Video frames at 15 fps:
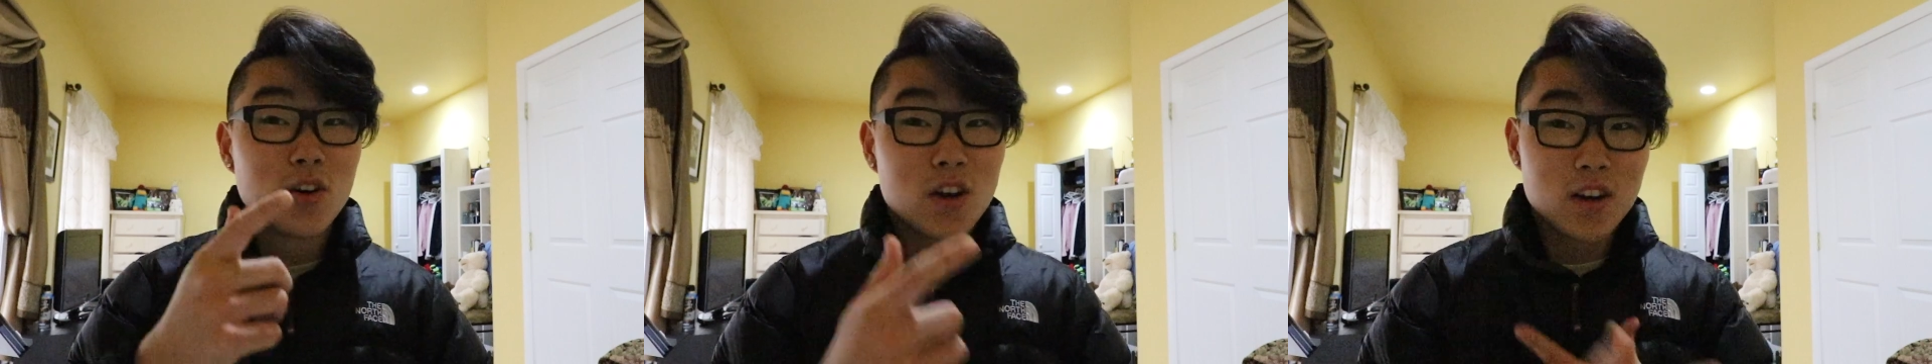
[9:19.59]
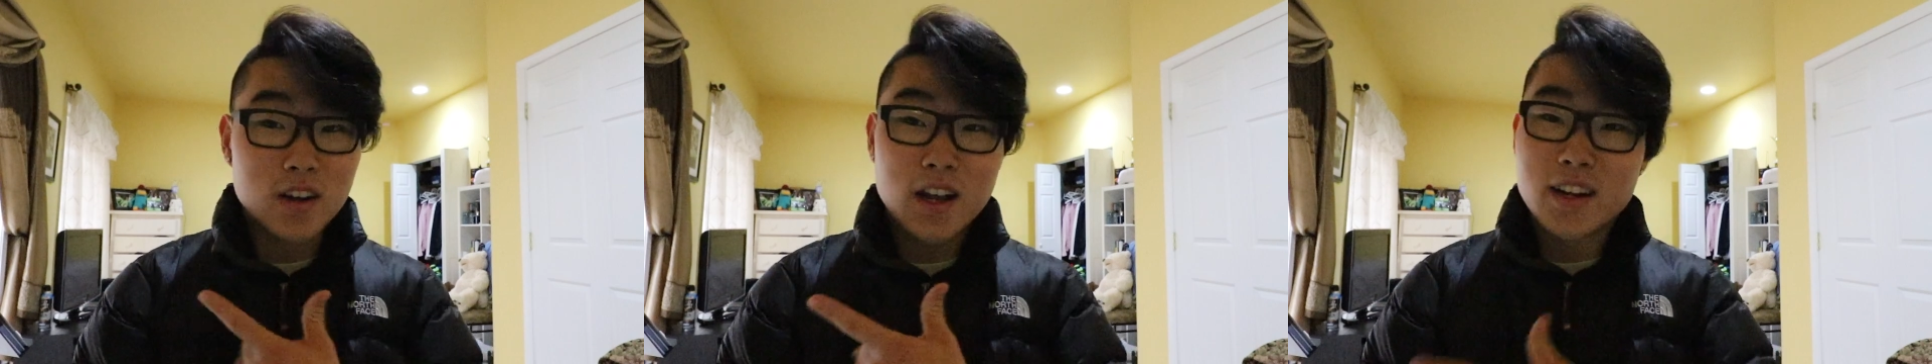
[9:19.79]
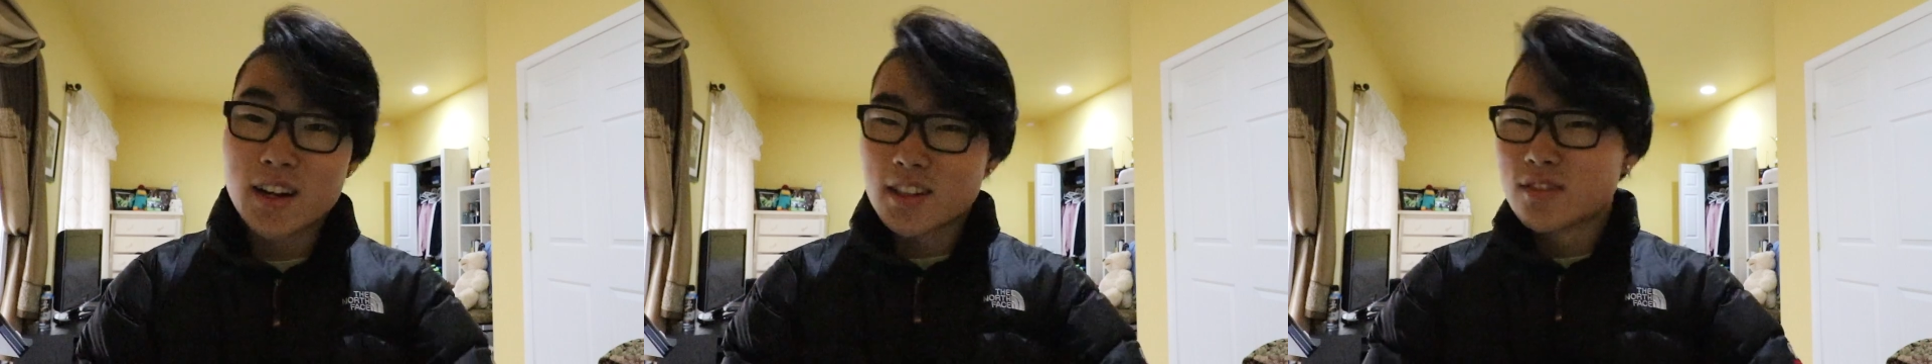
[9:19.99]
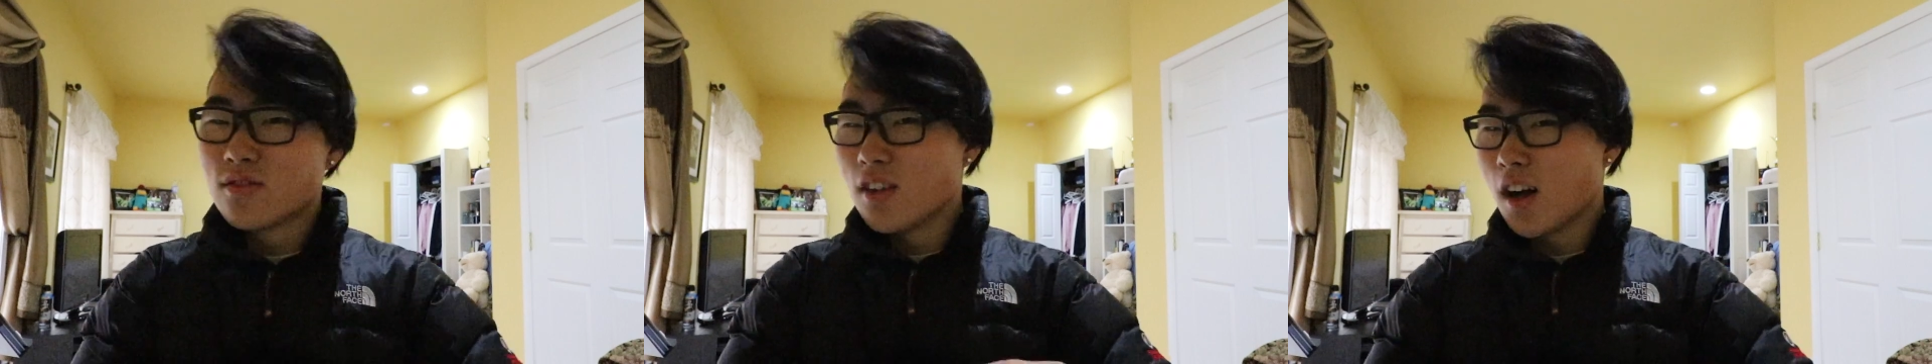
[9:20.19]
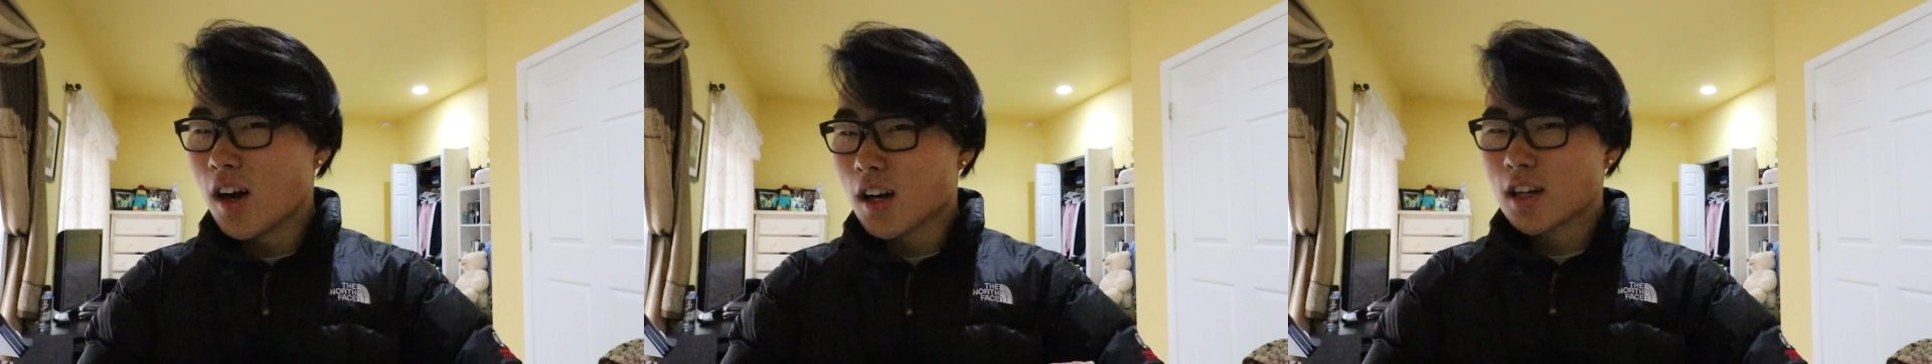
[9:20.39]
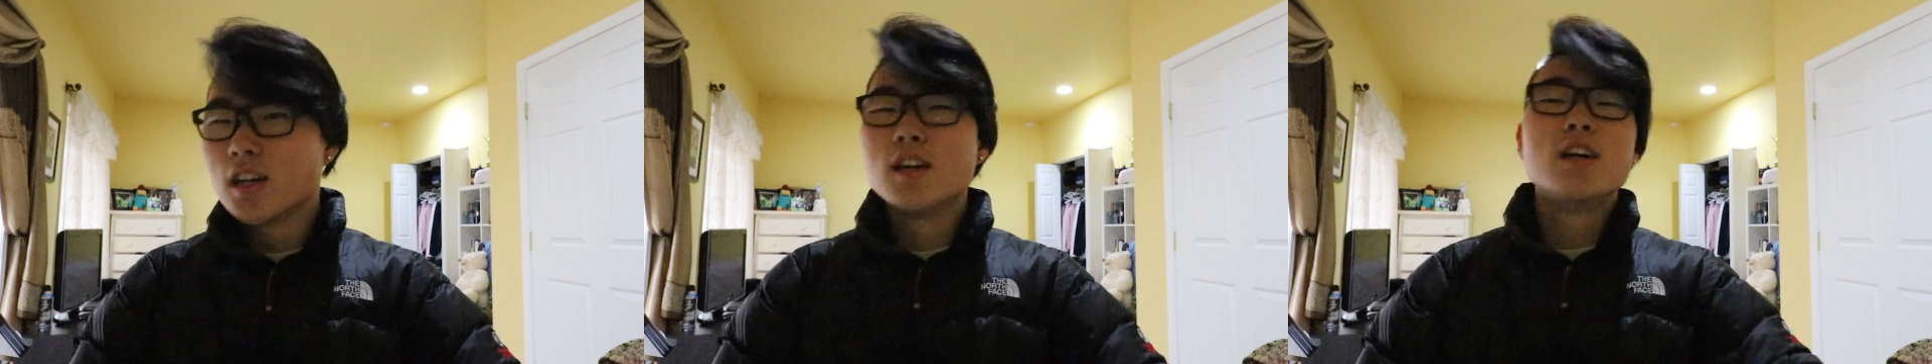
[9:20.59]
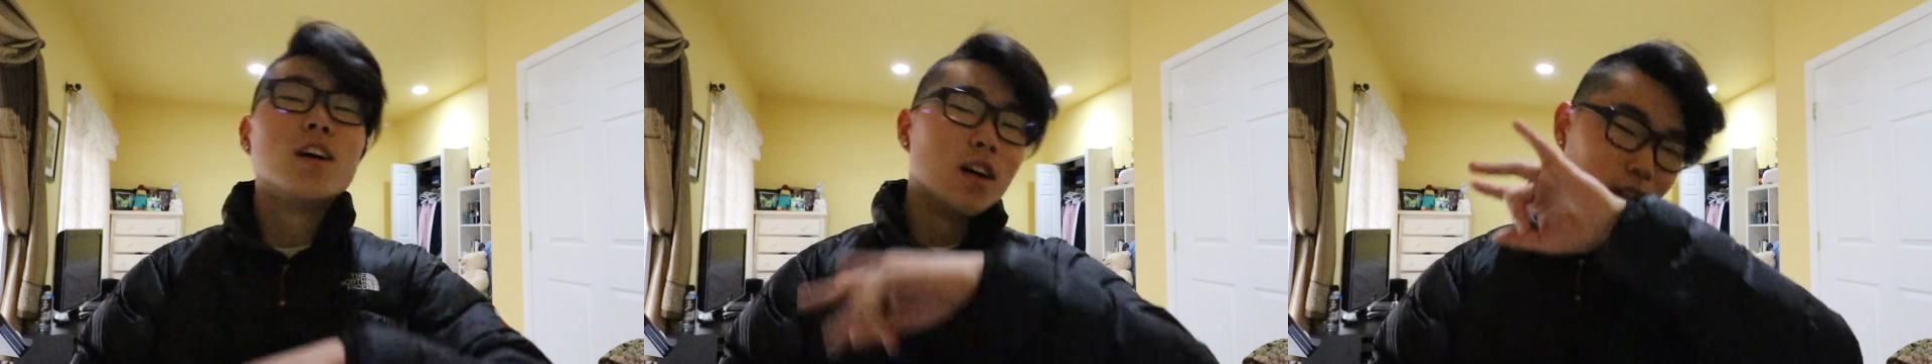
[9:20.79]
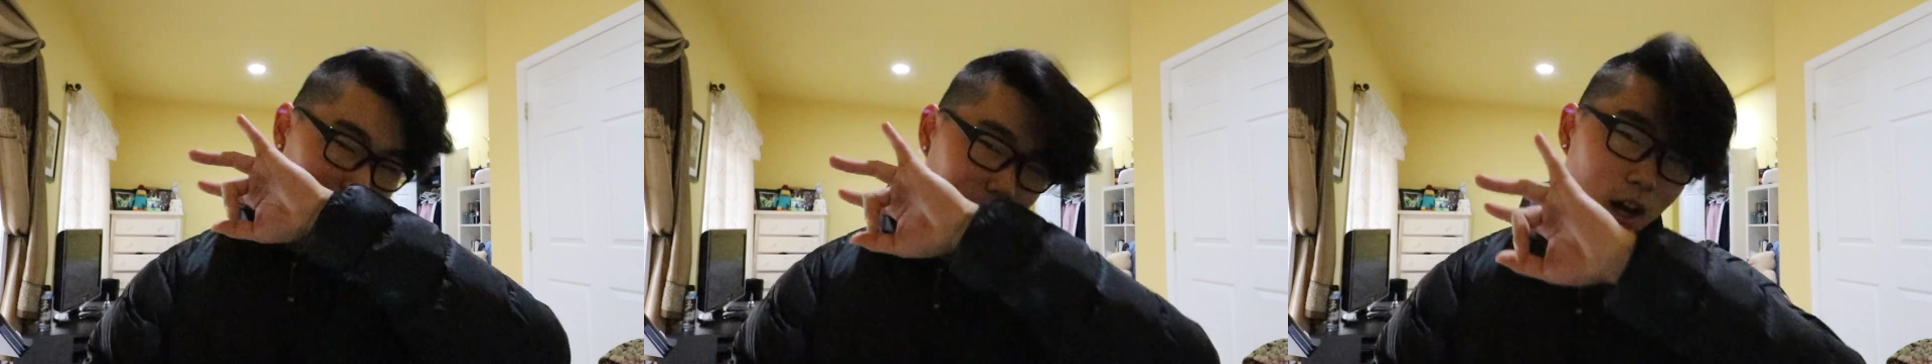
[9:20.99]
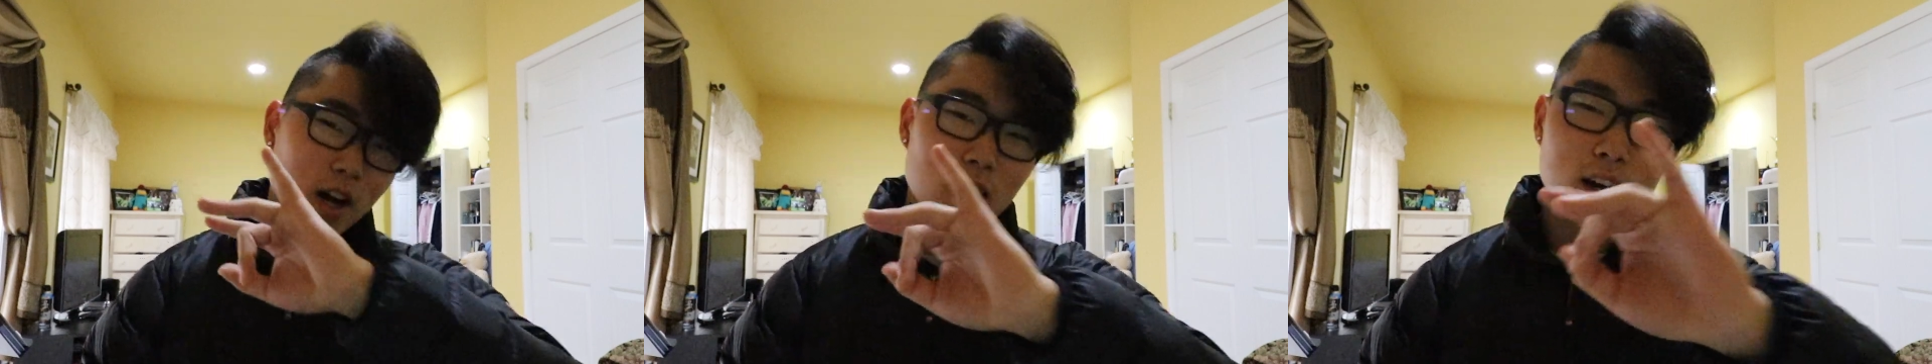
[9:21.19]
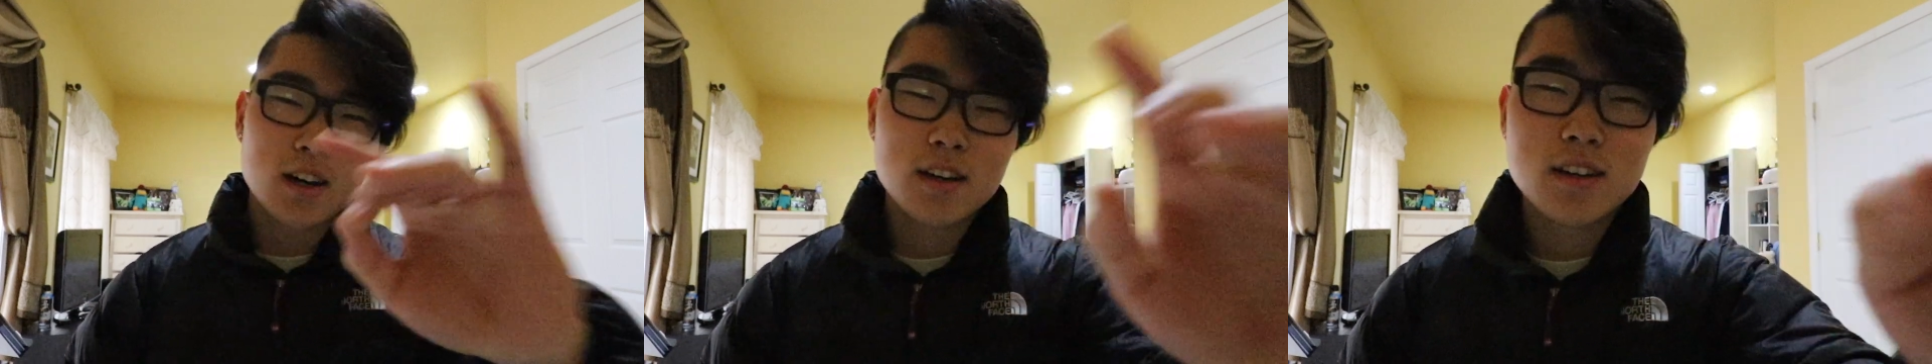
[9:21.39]
on that next vlog.
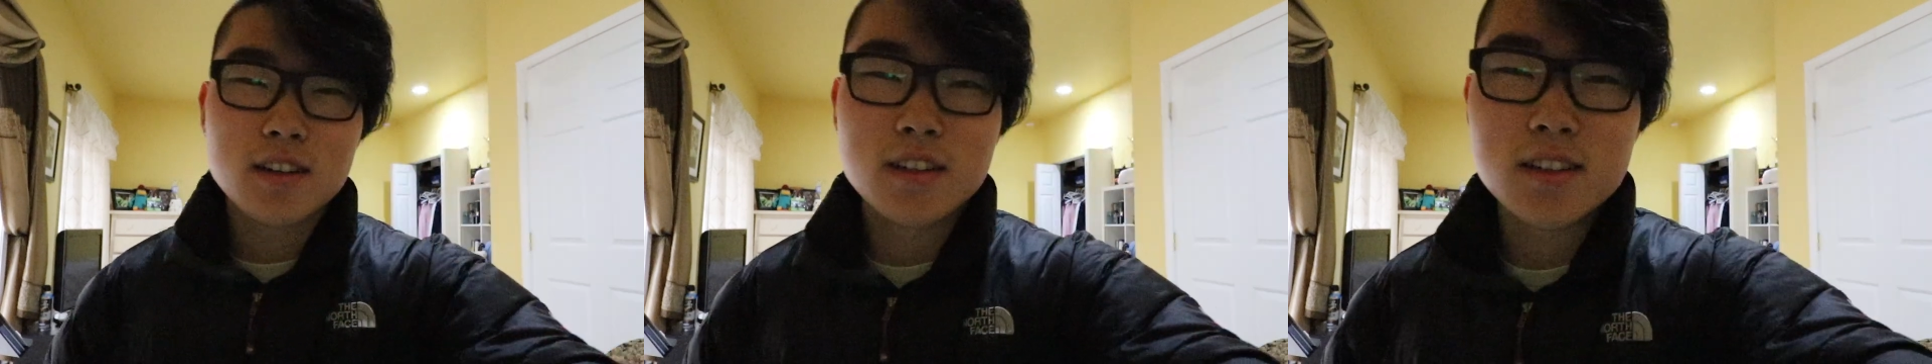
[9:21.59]
Yeah.